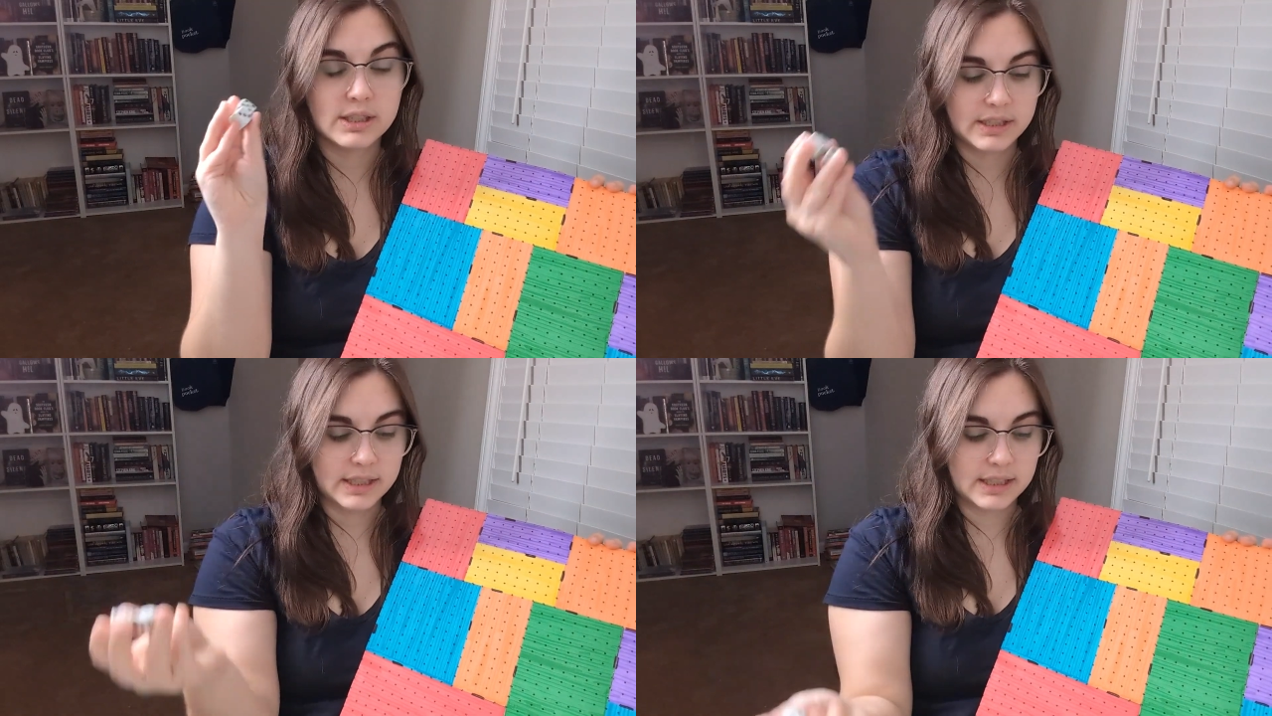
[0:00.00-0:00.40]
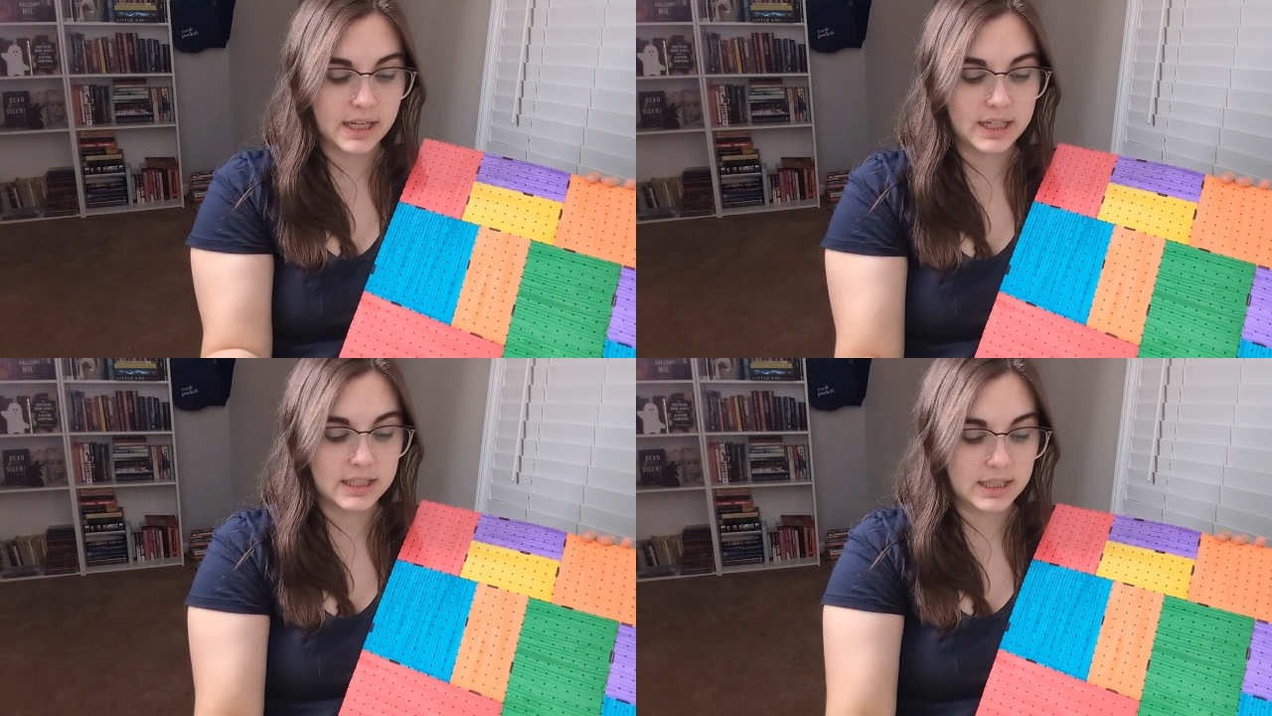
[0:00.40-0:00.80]

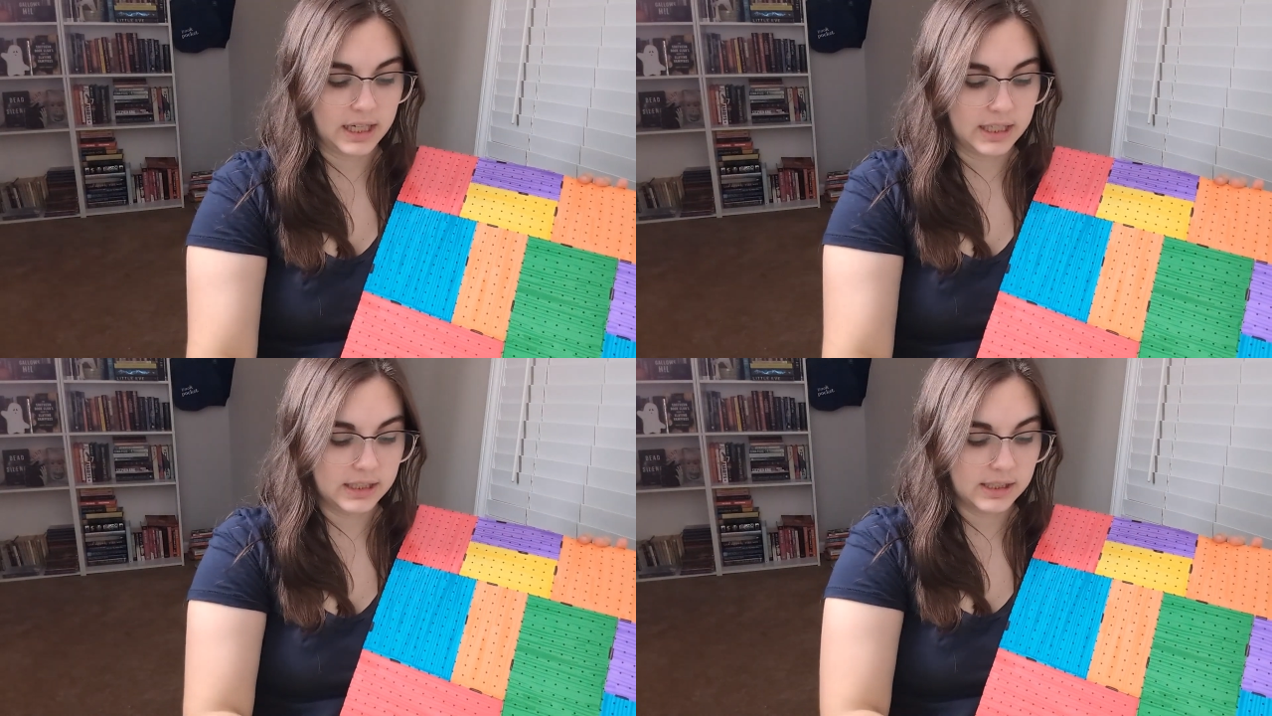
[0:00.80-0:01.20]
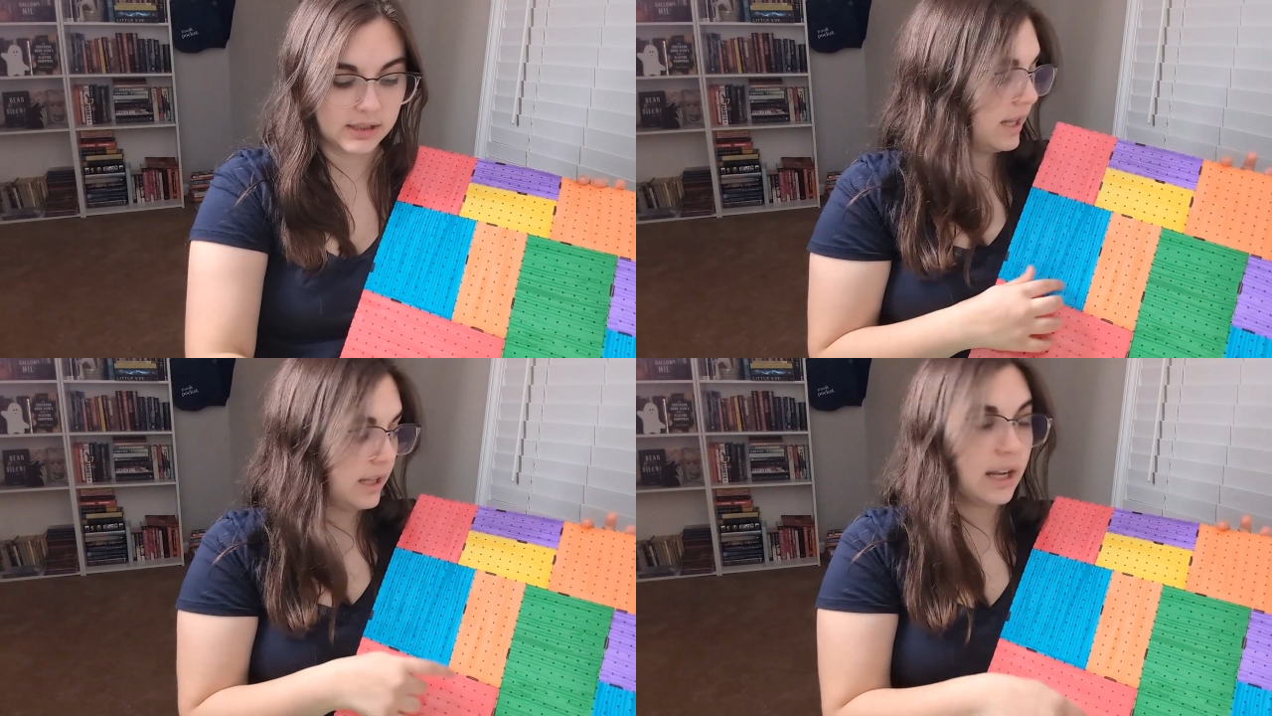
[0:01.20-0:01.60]
six-sided dice,
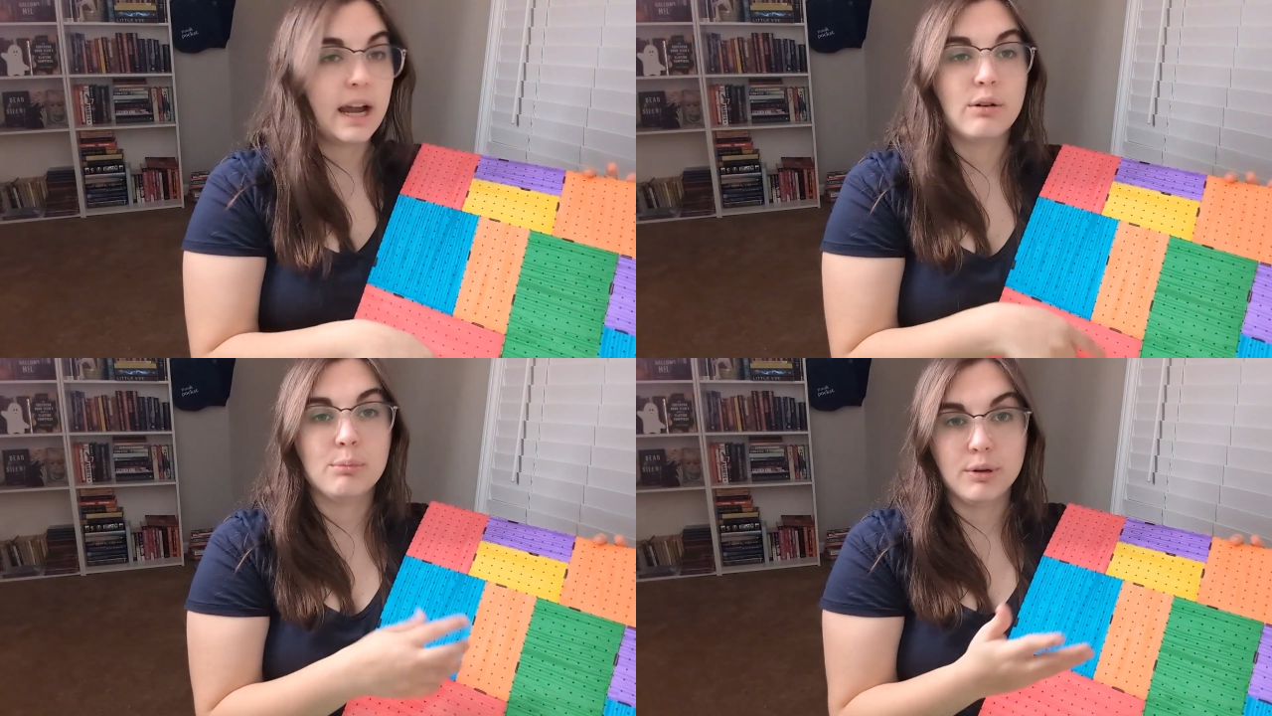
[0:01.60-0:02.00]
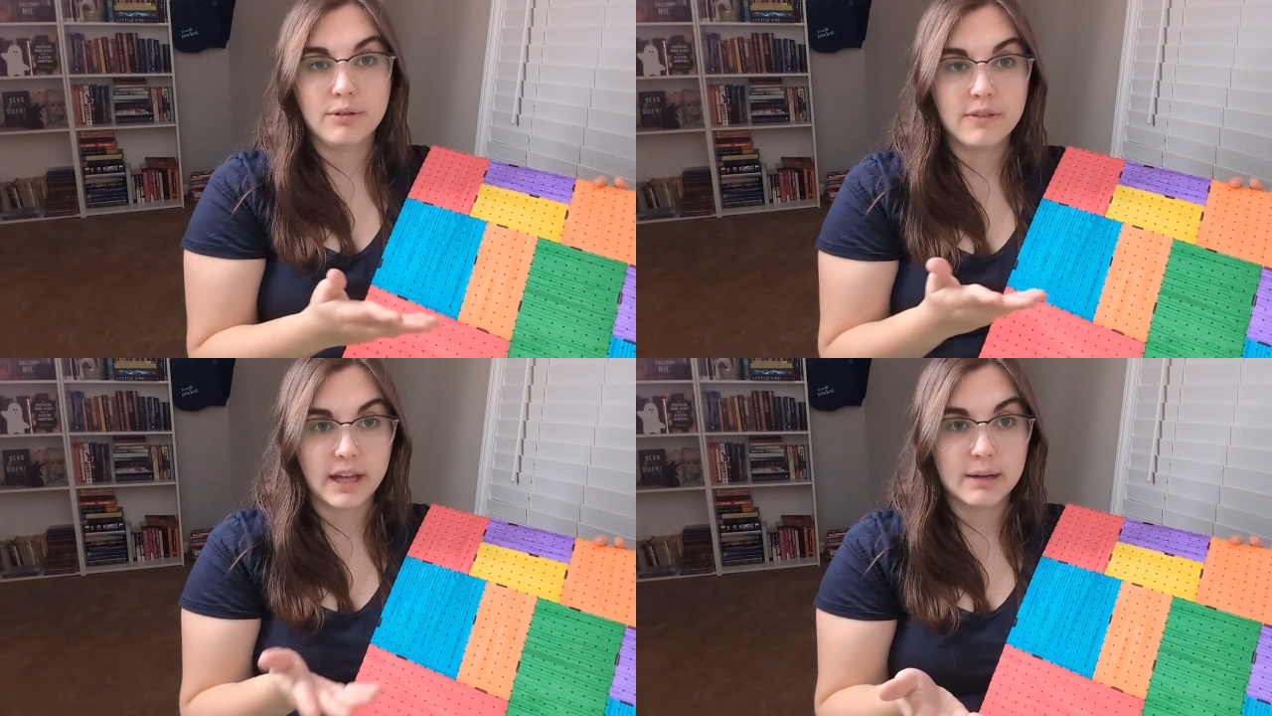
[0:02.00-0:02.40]
and then I will
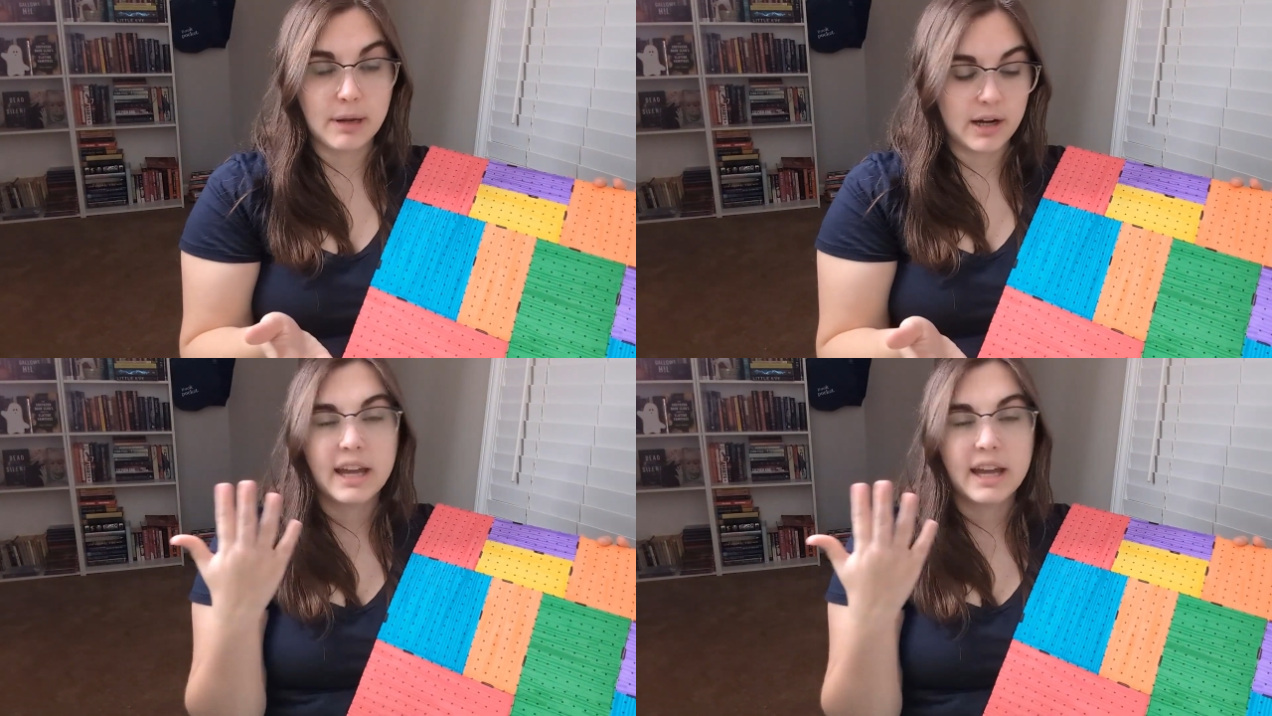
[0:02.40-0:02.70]
move that amount.